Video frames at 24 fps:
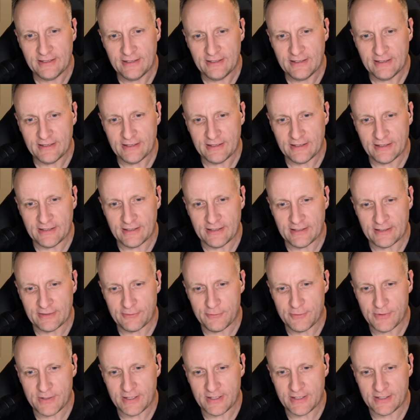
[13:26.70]

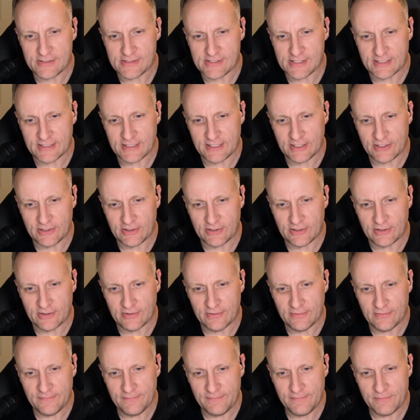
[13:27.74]
What is it
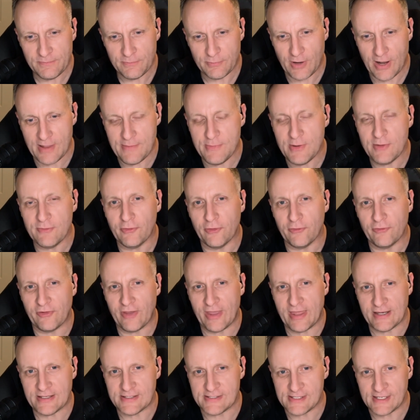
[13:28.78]
here? Primeval
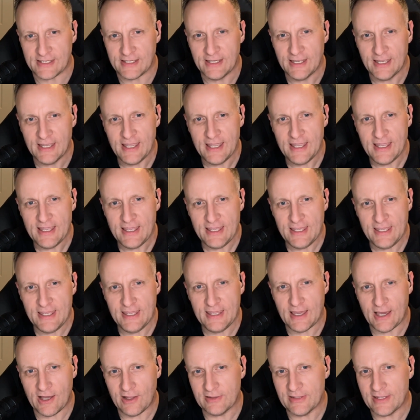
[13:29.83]
Fantasy.
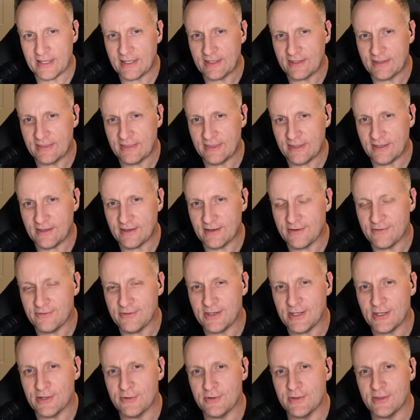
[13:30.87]
I'll link the
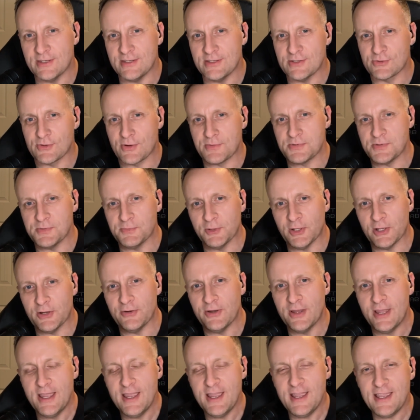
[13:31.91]
video in the description
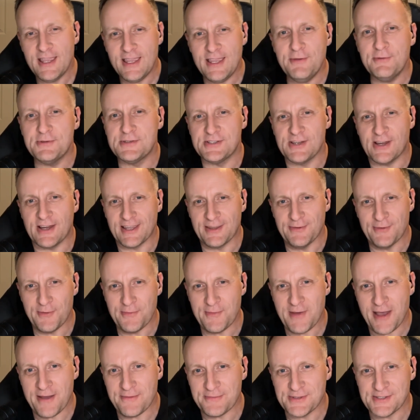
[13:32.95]
below. He was talking about
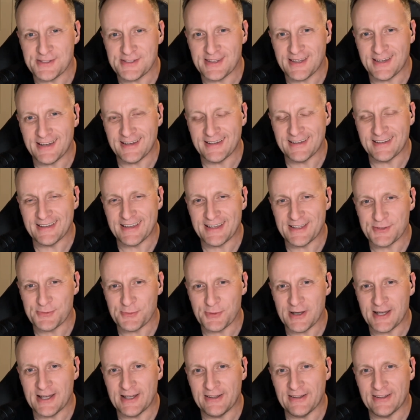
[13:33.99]
maps as
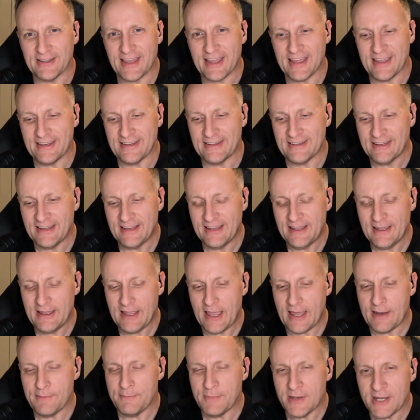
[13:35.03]
well, and
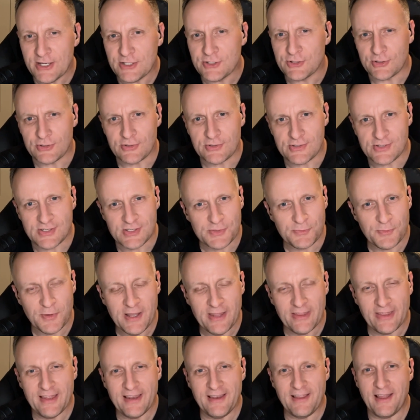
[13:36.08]
miniatures as
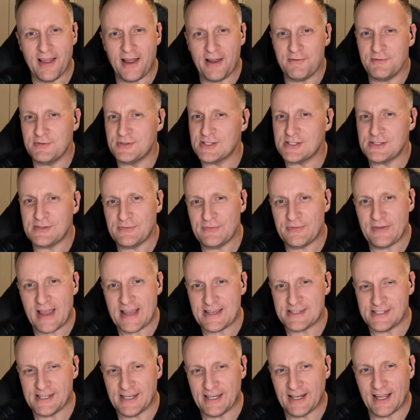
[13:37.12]
well. Just
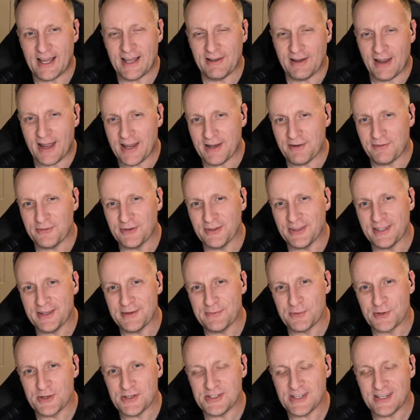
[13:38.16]
fascinating. I really
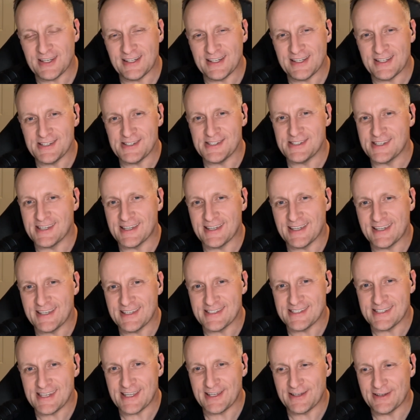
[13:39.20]
appreciated his
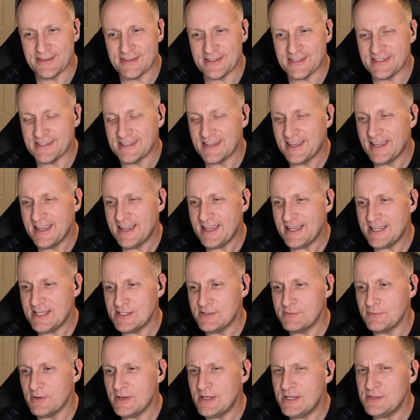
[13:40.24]
take on that.
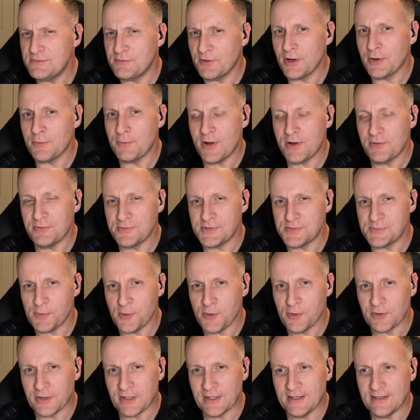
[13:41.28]
He's very well
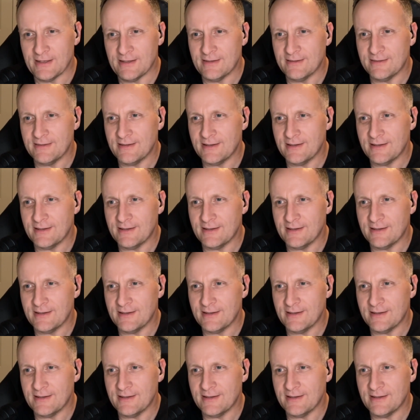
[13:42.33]
spoken.